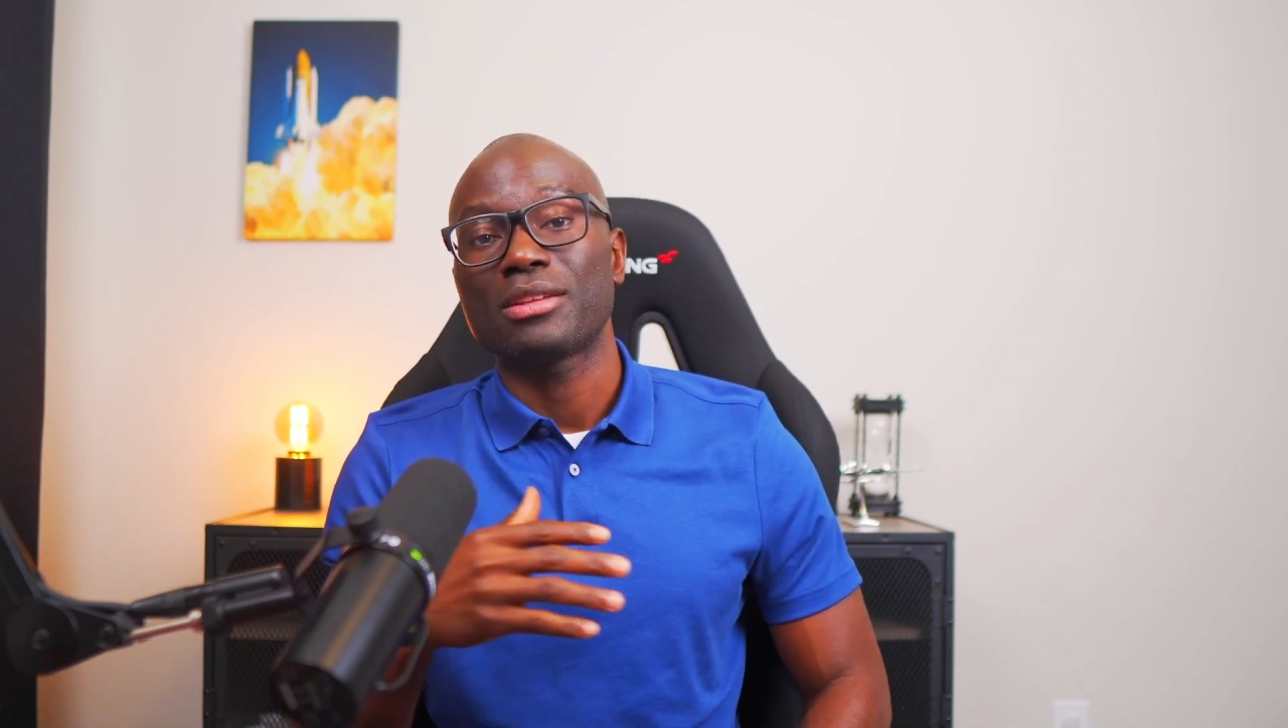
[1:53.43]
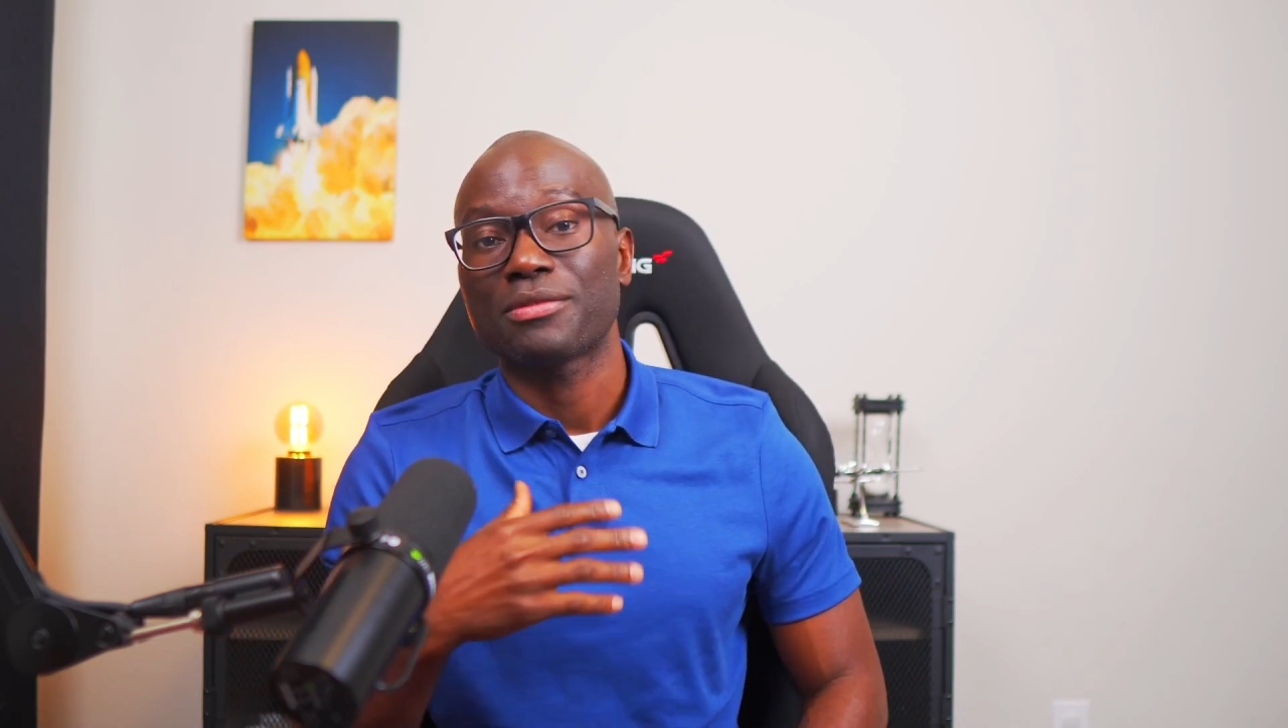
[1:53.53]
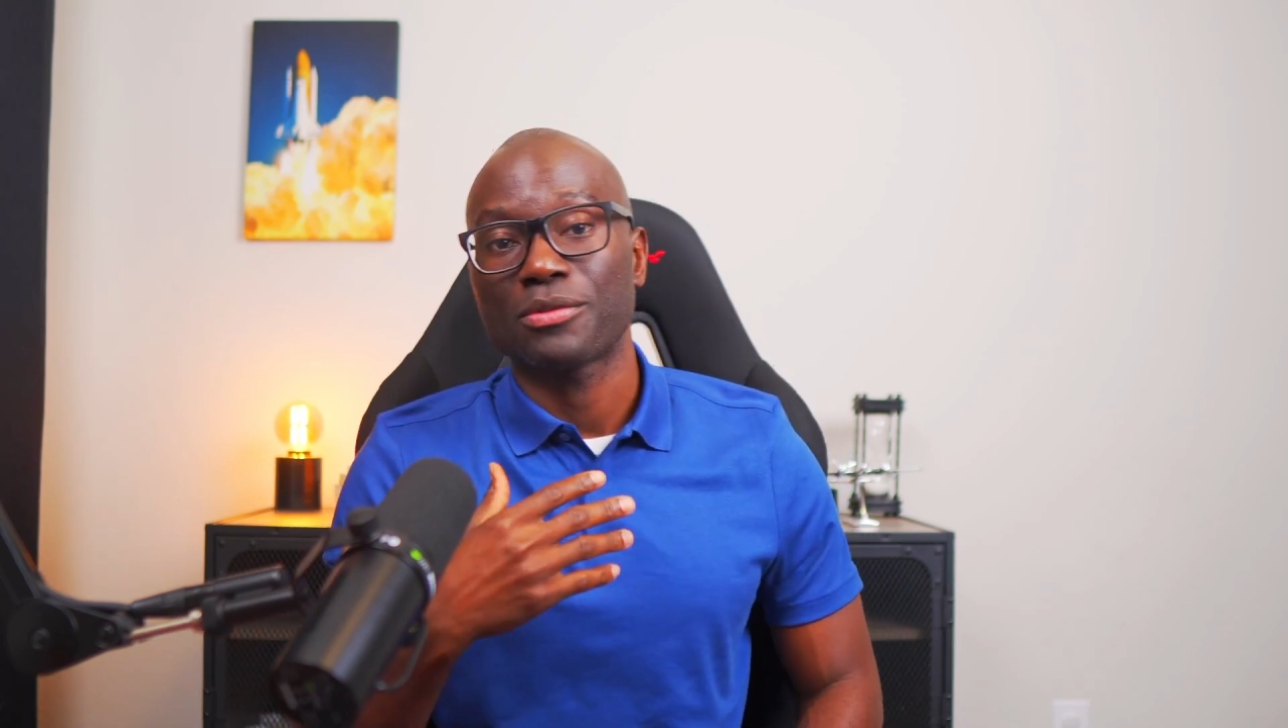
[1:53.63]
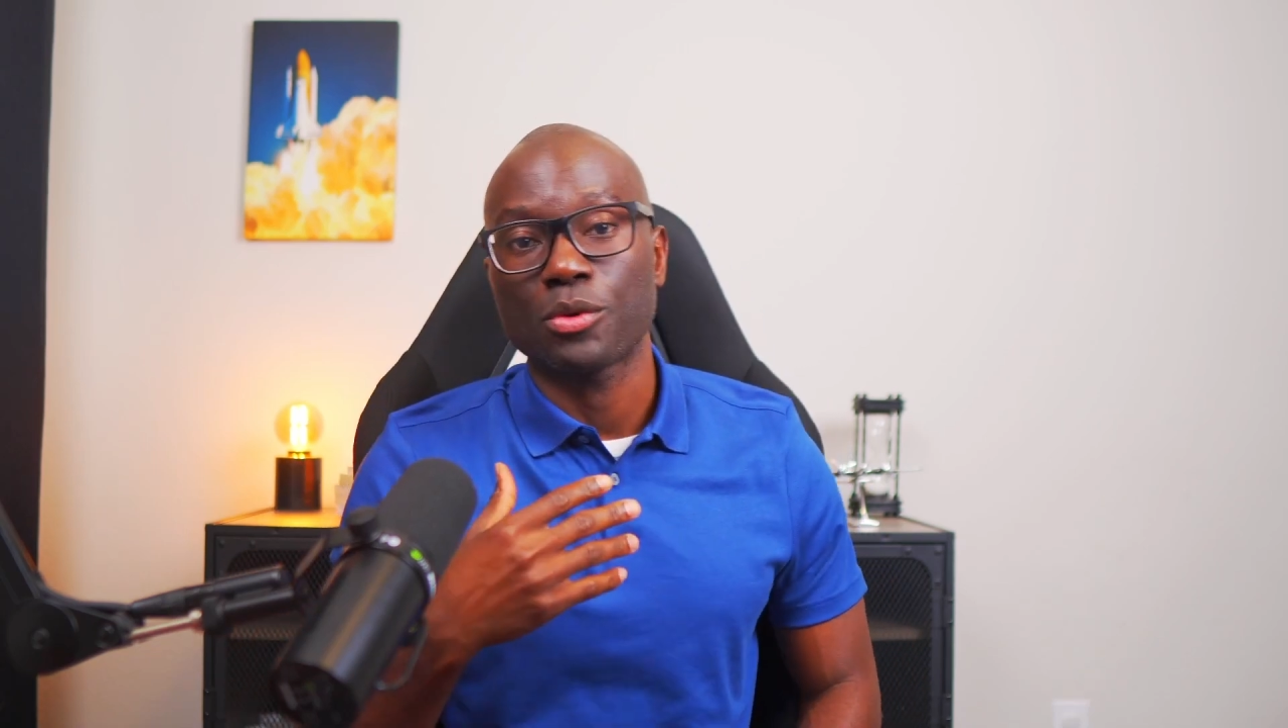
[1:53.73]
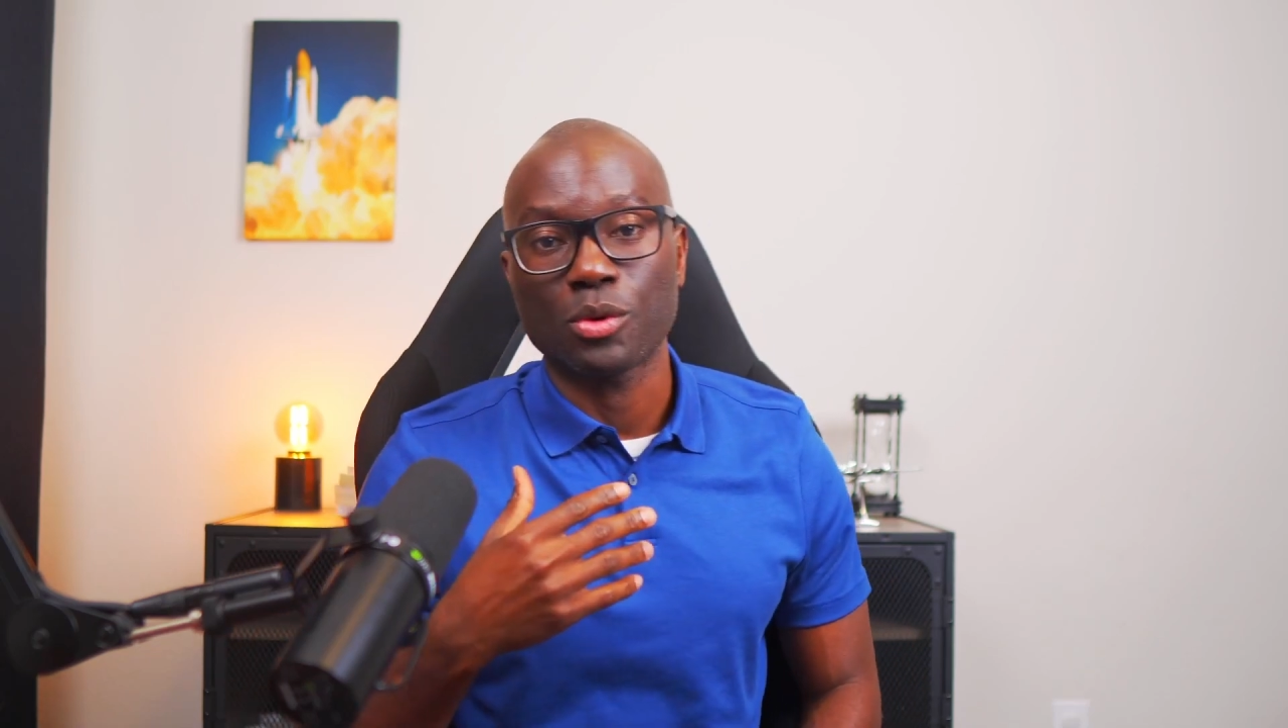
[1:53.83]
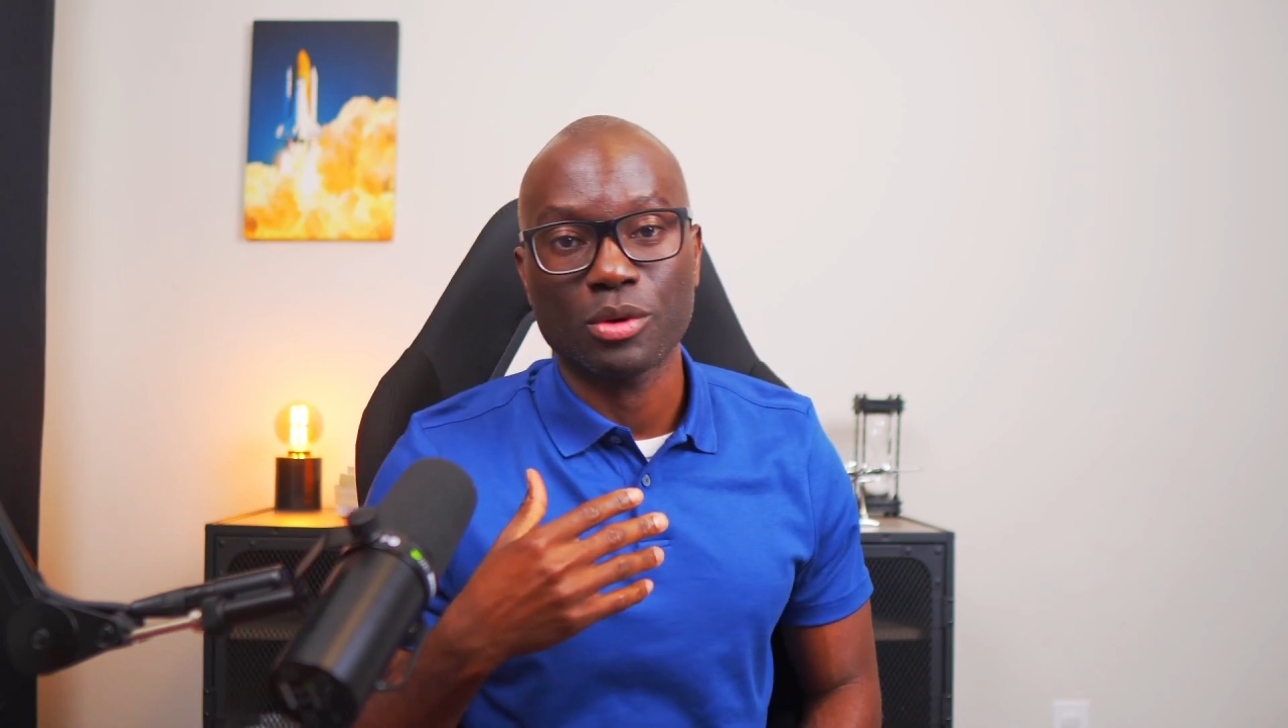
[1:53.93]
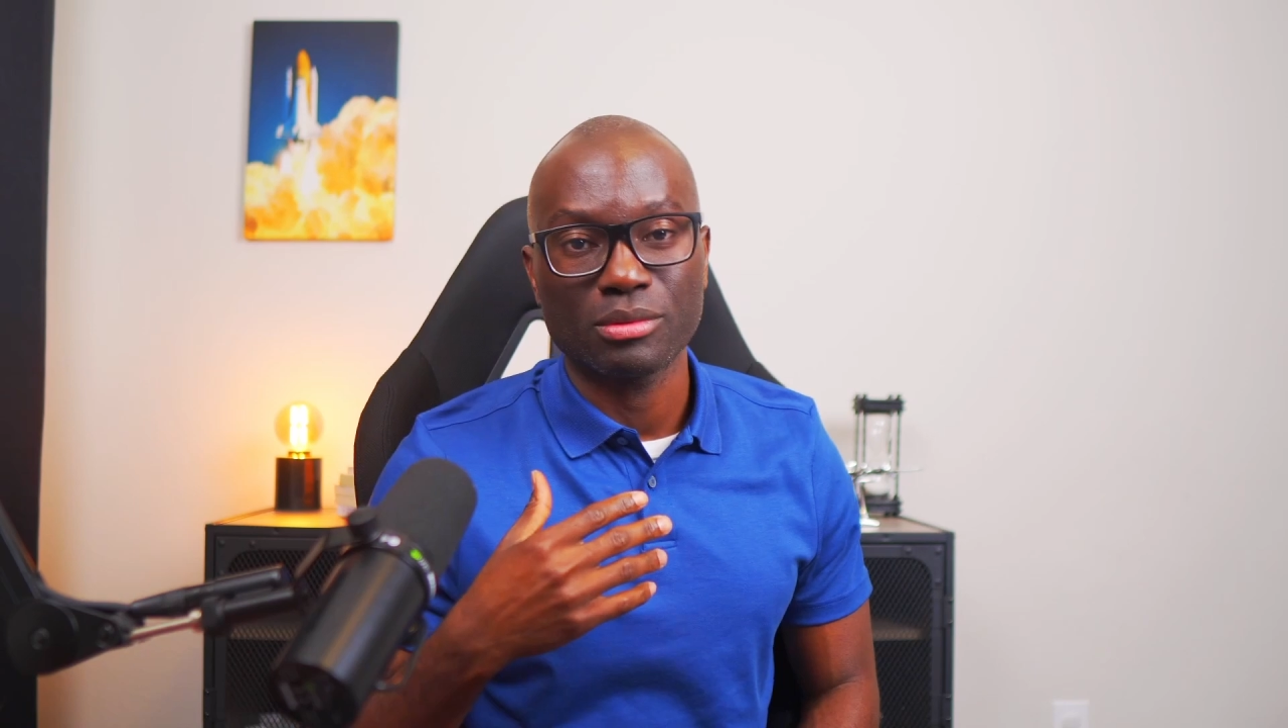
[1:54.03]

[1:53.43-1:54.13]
for